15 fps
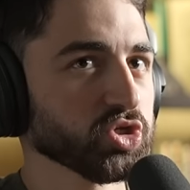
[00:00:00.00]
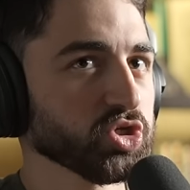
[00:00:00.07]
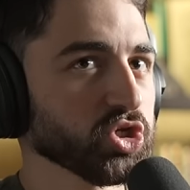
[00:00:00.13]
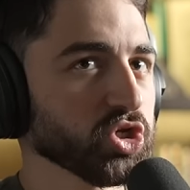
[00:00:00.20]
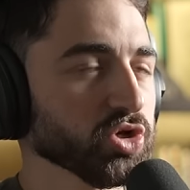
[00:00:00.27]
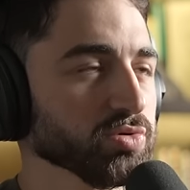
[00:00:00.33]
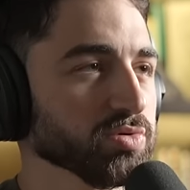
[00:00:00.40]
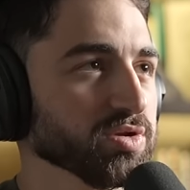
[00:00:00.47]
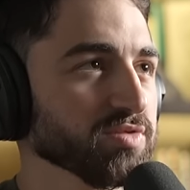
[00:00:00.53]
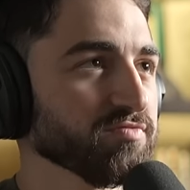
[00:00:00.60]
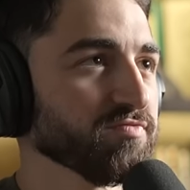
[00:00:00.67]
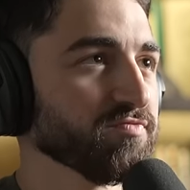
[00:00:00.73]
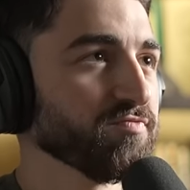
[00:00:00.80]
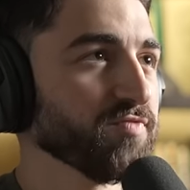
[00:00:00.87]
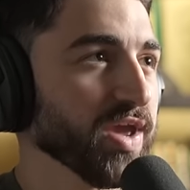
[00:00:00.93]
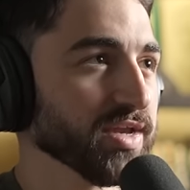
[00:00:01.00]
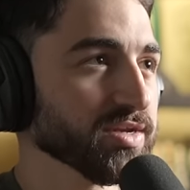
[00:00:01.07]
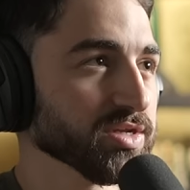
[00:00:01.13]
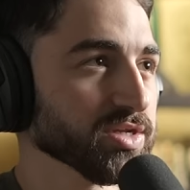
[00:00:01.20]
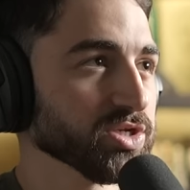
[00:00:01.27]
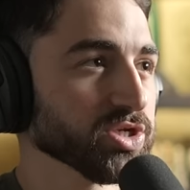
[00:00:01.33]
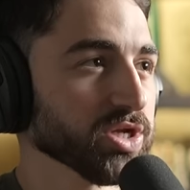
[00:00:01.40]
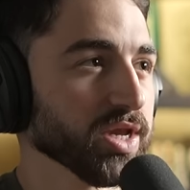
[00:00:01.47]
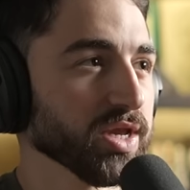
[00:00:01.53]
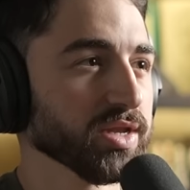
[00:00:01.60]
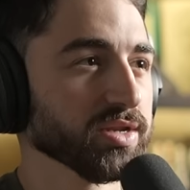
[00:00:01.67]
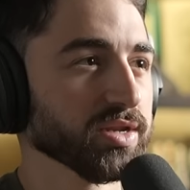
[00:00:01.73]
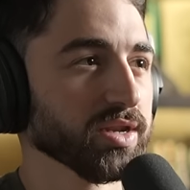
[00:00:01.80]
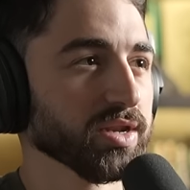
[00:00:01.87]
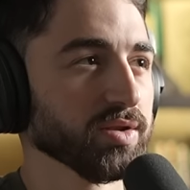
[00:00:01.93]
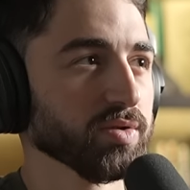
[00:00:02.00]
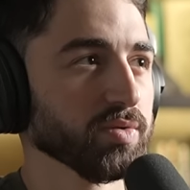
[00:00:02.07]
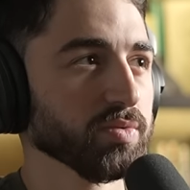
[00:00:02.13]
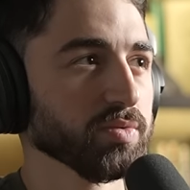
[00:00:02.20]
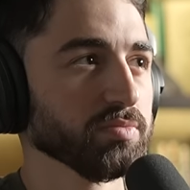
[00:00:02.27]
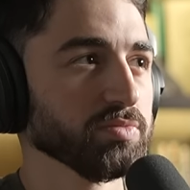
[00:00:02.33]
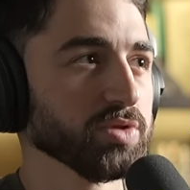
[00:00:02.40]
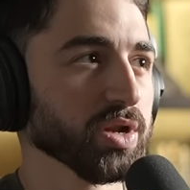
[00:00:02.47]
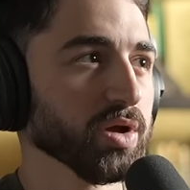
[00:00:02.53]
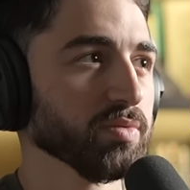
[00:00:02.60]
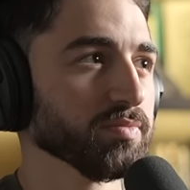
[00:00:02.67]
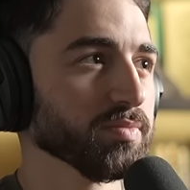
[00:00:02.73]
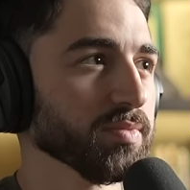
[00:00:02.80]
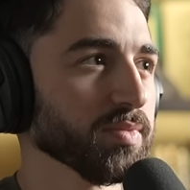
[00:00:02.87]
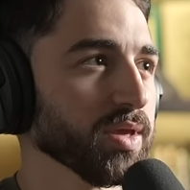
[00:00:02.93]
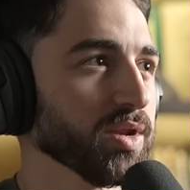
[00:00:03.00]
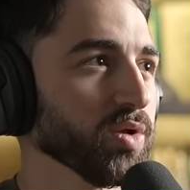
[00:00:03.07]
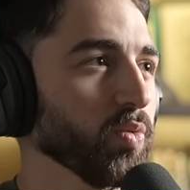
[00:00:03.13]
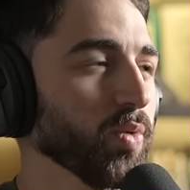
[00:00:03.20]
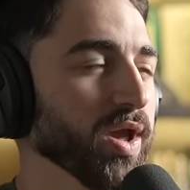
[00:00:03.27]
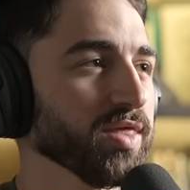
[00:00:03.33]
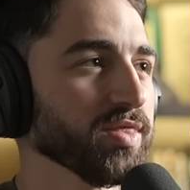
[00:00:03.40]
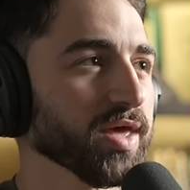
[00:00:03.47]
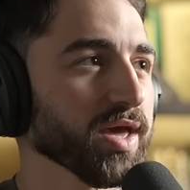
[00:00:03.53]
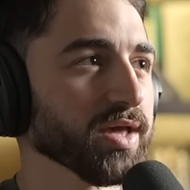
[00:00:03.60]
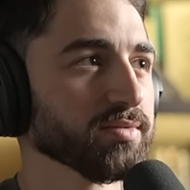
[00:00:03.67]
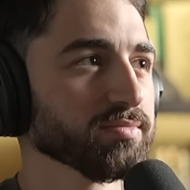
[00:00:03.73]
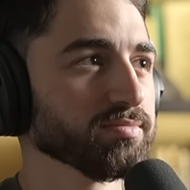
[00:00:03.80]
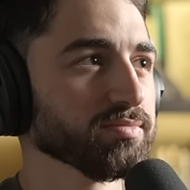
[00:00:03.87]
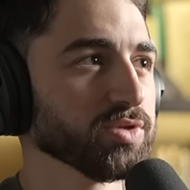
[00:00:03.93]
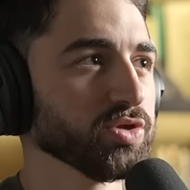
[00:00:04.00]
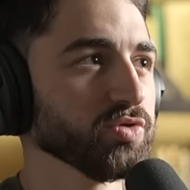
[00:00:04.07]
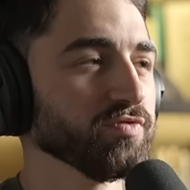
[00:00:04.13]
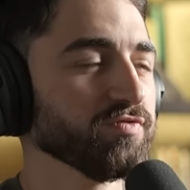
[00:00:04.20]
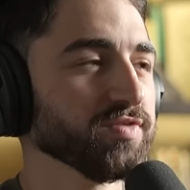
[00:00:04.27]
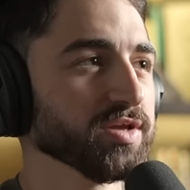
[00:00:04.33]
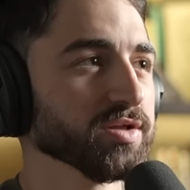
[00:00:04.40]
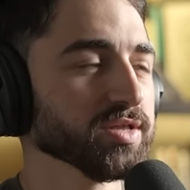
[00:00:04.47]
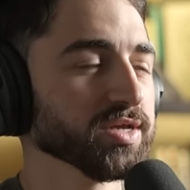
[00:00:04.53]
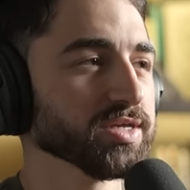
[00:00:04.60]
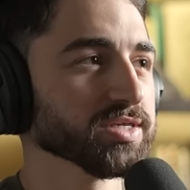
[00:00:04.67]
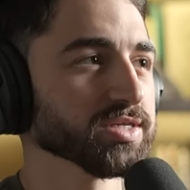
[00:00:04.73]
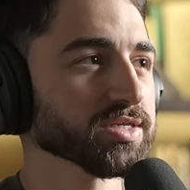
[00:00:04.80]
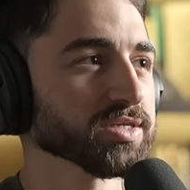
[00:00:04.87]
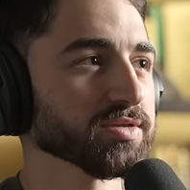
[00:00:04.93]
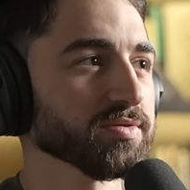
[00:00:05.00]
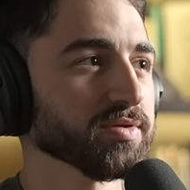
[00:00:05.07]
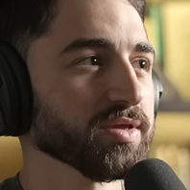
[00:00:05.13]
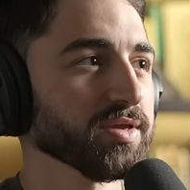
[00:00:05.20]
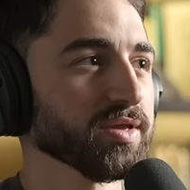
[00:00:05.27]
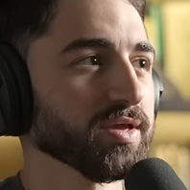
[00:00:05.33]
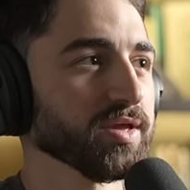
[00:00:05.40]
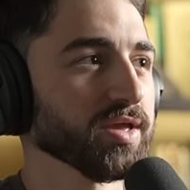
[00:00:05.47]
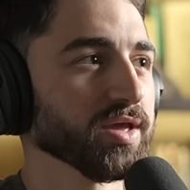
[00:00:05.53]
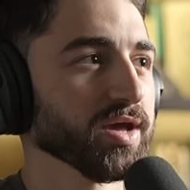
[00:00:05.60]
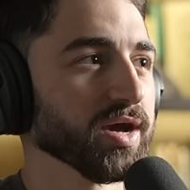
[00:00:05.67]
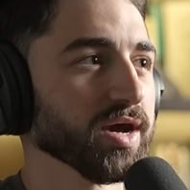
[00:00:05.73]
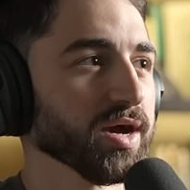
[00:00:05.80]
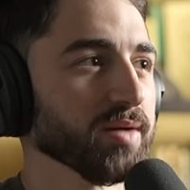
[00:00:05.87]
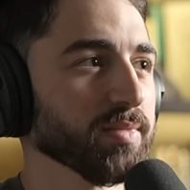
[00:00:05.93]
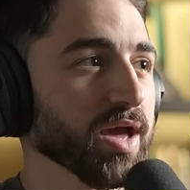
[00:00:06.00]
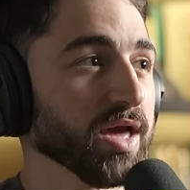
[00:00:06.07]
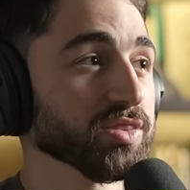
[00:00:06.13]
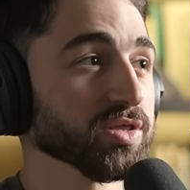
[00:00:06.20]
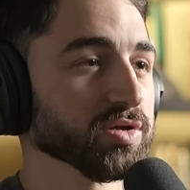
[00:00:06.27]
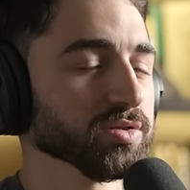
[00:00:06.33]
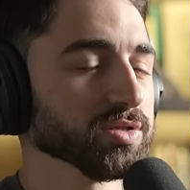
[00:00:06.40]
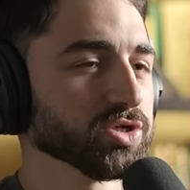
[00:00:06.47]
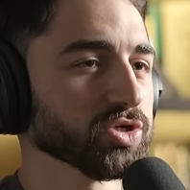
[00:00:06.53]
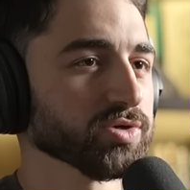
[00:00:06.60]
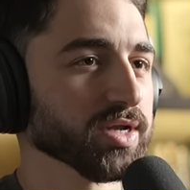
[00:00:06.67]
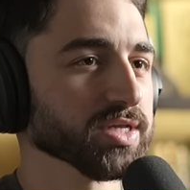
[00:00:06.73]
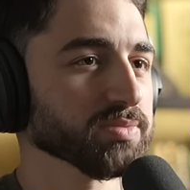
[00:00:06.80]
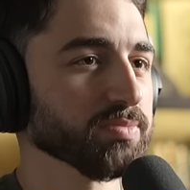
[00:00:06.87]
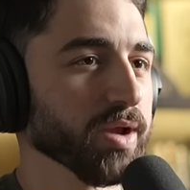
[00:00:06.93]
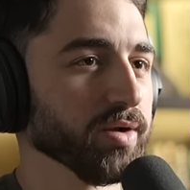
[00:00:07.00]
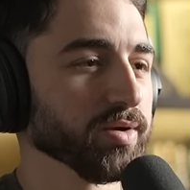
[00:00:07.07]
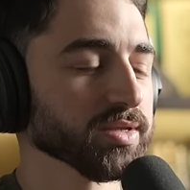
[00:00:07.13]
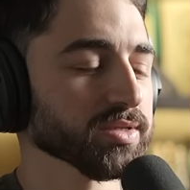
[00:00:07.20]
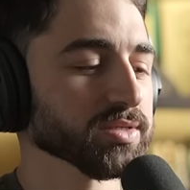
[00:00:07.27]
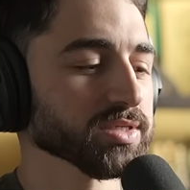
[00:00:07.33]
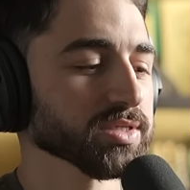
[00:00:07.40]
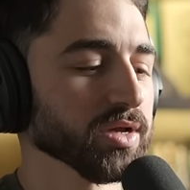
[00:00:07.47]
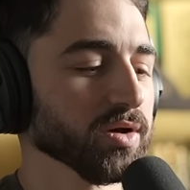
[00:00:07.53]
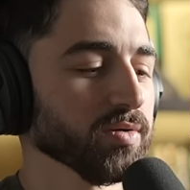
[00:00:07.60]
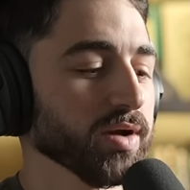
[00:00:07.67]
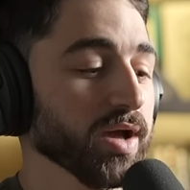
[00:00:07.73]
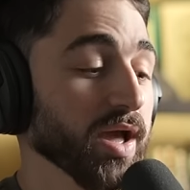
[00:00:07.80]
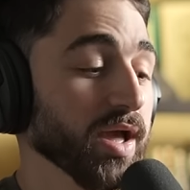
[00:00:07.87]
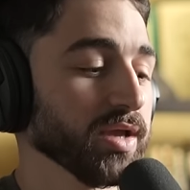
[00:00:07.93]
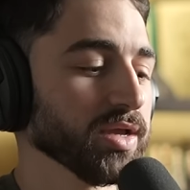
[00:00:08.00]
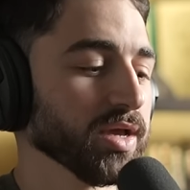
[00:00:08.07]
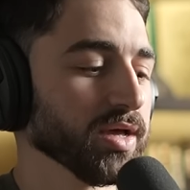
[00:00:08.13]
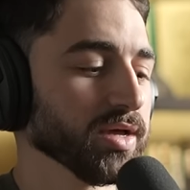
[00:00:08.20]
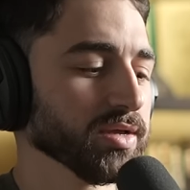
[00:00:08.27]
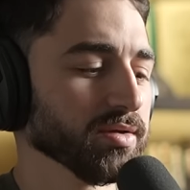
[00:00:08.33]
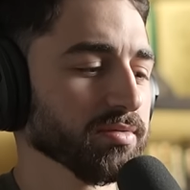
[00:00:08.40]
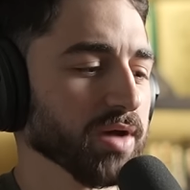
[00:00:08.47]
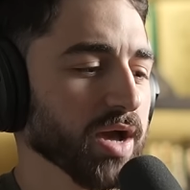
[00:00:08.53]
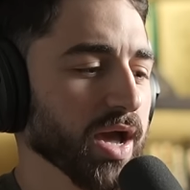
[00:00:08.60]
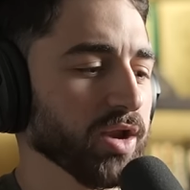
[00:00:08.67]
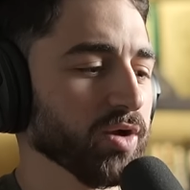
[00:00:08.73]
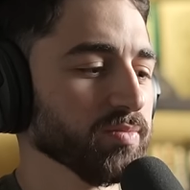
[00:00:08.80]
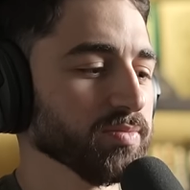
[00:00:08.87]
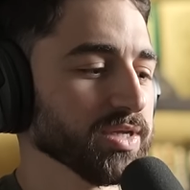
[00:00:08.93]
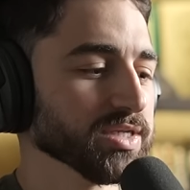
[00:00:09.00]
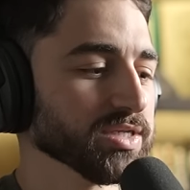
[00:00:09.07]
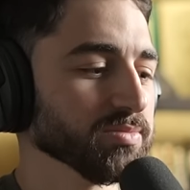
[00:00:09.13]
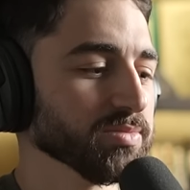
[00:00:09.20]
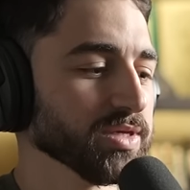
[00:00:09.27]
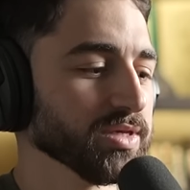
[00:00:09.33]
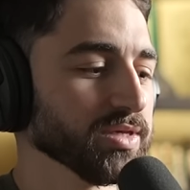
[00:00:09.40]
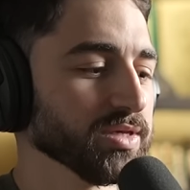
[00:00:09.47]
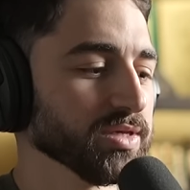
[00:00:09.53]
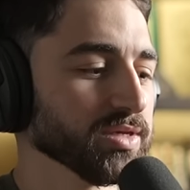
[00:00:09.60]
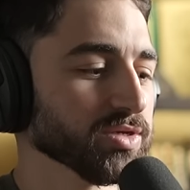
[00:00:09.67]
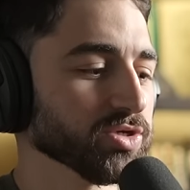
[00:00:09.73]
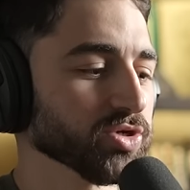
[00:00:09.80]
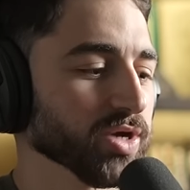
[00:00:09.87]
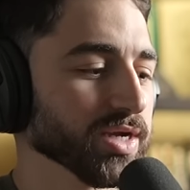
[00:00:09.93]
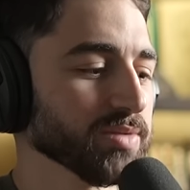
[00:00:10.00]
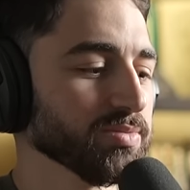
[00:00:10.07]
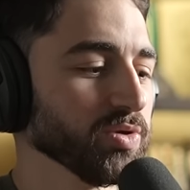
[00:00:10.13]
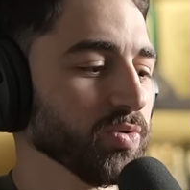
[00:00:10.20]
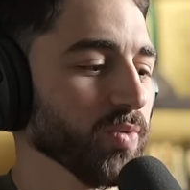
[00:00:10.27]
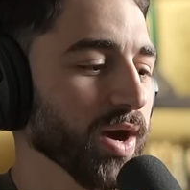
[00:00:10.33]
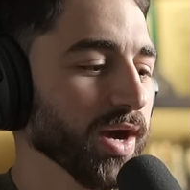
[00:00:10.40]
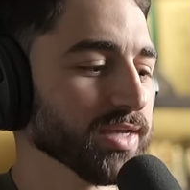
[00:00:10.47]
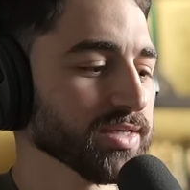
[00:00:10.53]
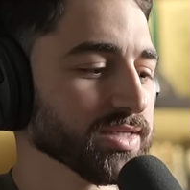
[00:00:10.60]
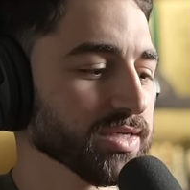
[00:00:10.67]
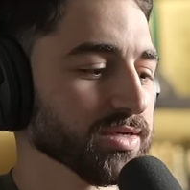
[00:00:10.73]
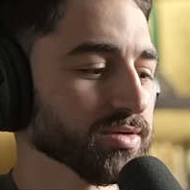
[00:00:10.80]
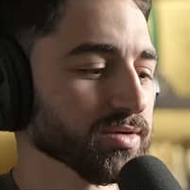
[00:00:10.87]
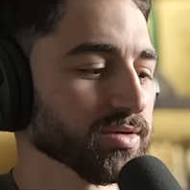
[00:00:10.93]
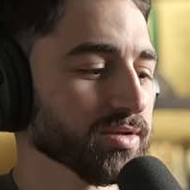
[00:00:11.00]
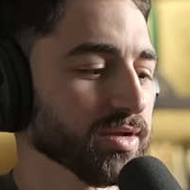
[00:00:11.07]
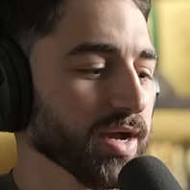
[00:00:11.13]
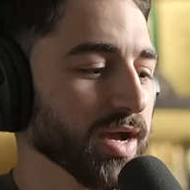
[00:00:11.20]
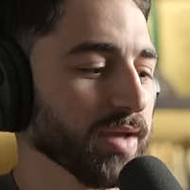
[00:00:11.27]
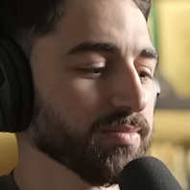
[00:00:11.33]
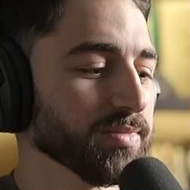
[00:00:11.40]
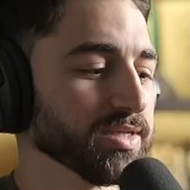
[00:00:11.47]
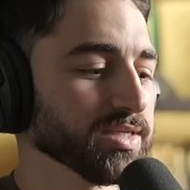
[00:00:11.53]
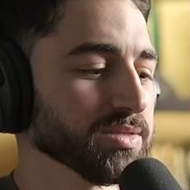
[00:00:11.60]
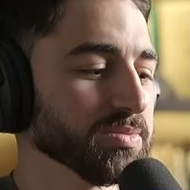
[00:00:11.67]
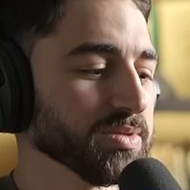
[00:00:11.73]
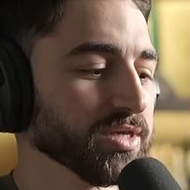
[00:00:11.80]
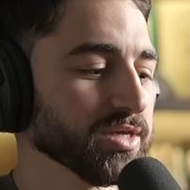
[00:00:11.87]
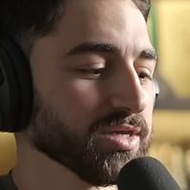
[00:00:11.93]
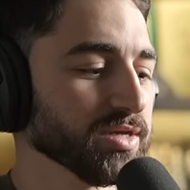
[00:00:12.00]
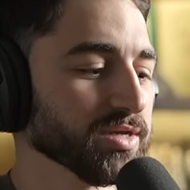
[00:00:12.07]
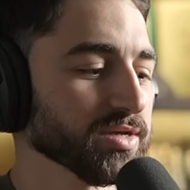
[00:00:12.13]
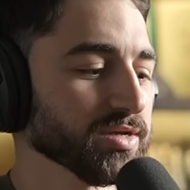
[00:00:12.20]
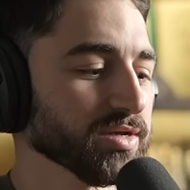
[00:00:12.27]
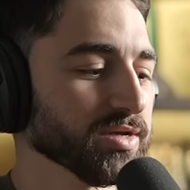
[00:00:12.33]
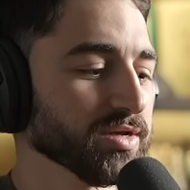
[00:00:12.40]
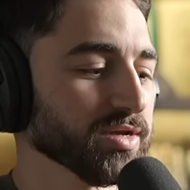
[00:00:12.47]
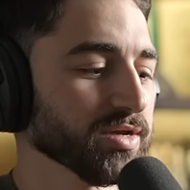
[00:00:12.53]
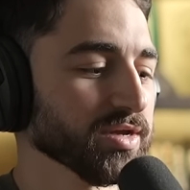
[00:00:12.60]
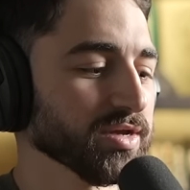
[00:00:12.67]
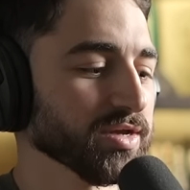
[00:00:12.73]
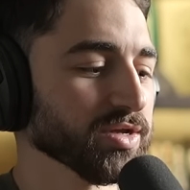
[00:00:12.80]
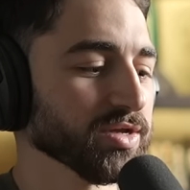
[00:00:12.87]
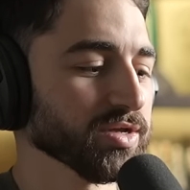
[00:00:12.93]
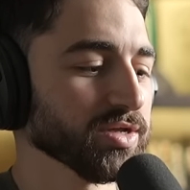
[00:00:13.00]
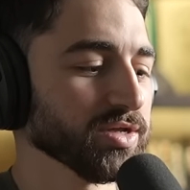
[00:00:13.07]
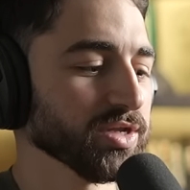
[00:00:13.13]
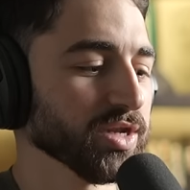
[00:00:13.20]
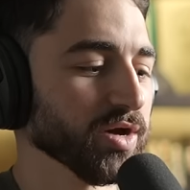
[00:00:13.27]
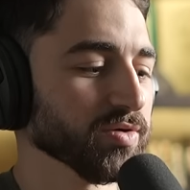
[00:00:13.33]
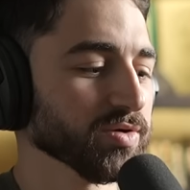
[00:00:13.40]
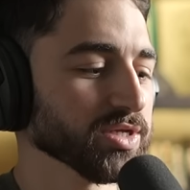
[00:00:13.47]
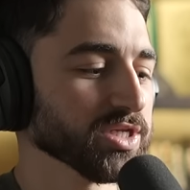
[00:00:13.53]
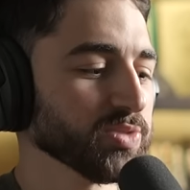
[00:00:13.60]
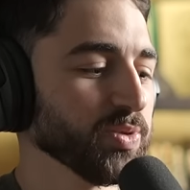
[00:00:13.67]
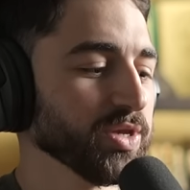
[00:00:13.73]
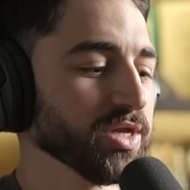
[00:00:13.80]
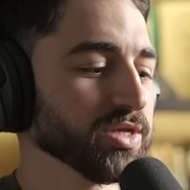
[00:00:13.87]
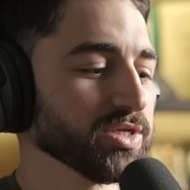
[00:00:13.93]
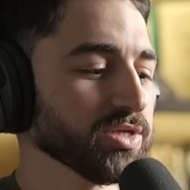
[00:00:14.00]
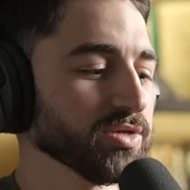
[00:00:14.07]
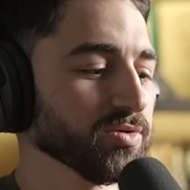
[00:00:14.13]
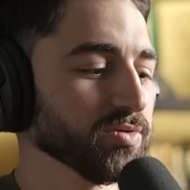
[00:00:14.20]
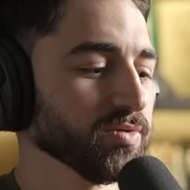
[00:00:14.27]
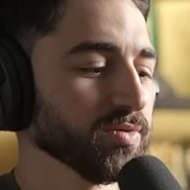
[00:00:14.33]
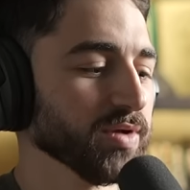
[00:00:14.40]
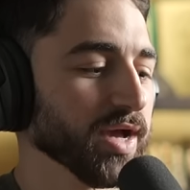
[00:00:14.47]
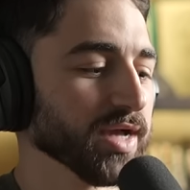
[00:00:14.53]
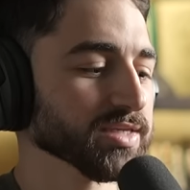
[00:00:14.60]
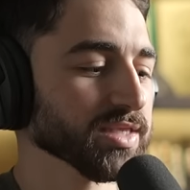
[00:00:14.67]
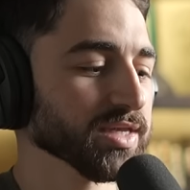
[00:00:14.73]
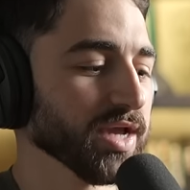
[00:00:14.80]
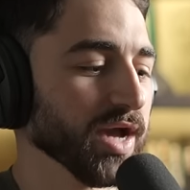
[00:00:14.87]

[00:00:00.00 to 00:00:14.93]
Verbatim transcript: to your advantage and you know in a way that you feel is um, ethical and transparent so i don't mean to be trying to be wise here i mean to be you know speaking to you as the